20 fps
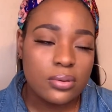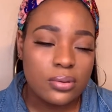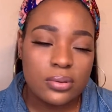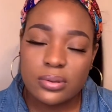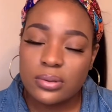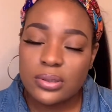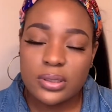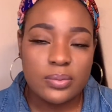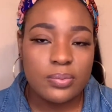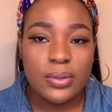
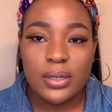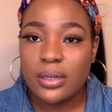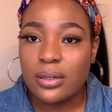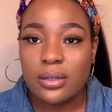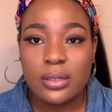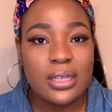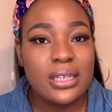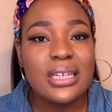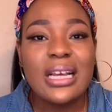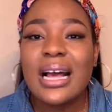It's been,
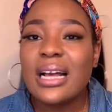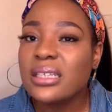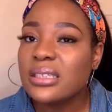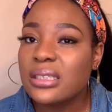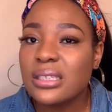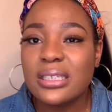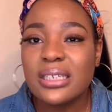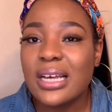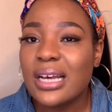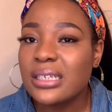it, has,
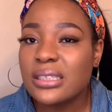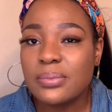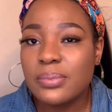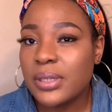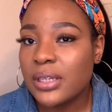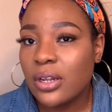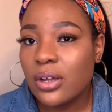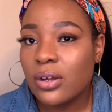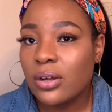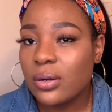it hasn't
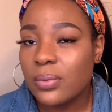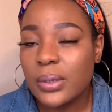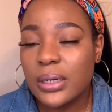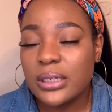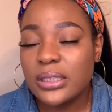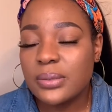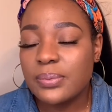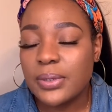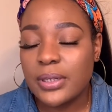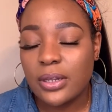been long, but
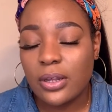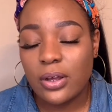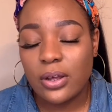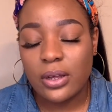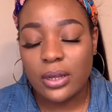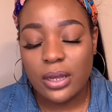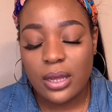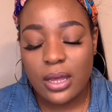it's been long